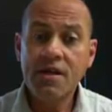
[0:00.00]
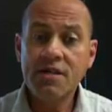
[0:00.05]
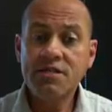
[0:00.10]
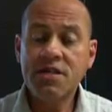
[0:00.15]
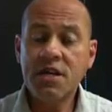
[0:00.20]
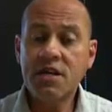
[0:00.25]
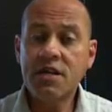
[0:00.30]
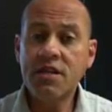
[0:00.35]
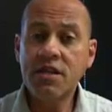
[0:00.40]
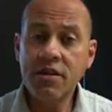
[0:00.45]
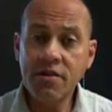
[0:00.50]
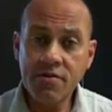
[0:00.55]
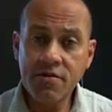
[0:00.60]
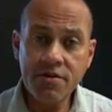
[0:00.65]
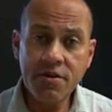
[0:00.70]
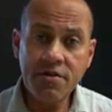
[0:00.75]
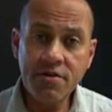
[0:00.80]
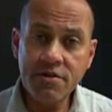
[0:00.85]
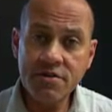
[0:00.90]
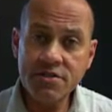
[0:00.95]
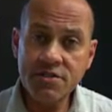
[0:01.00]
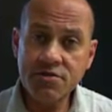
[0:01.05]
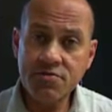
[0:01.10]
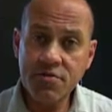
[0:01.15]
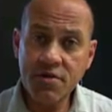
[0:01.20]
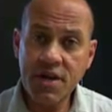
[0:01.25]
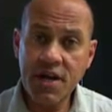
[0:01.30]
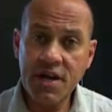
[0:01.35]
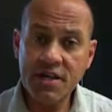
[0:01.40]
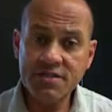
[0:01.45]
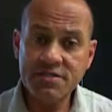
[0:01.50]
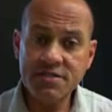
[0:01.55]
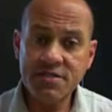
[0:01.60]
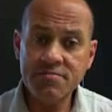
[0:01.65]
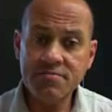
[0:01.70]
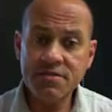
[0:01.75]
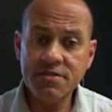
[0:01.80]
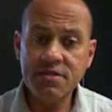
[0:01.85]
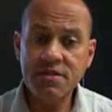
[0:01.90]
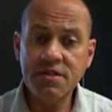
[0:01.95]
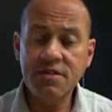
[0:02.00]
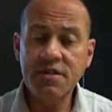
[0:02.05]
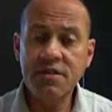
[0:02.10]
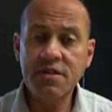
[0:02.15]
to clear the goods through customs,